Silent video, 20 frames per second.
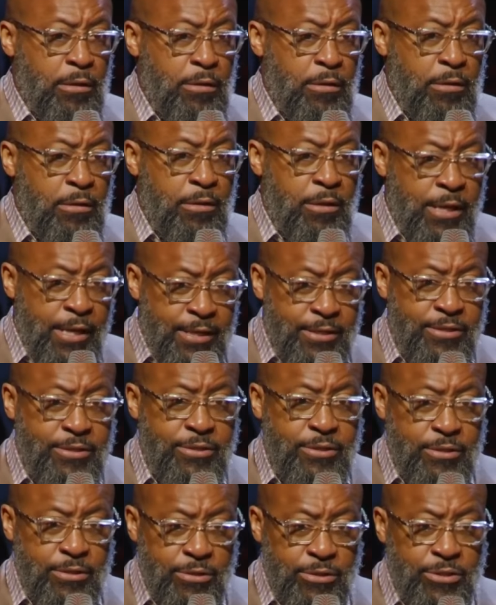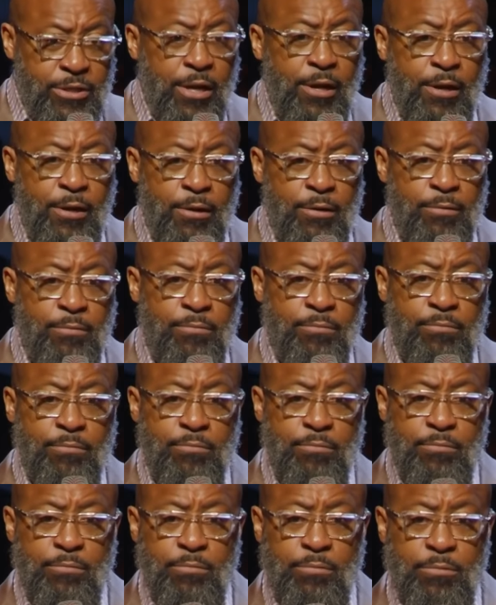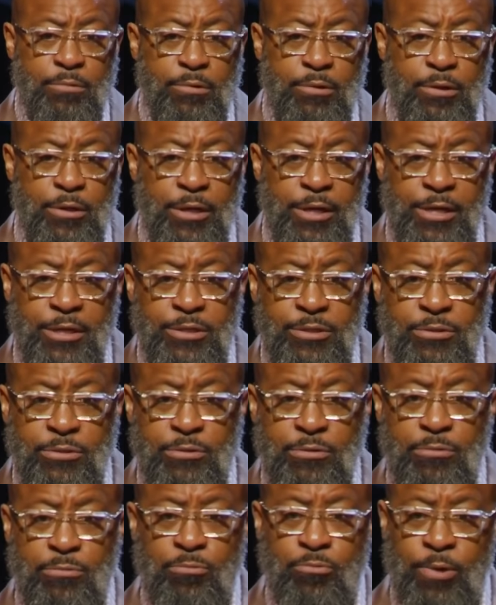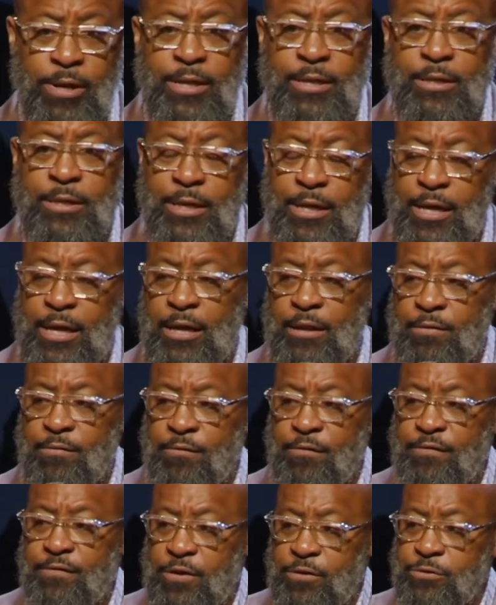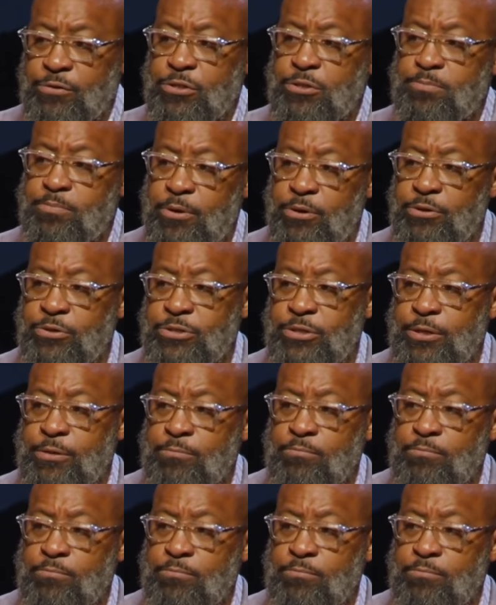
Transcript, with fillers: This psalm is written in first person,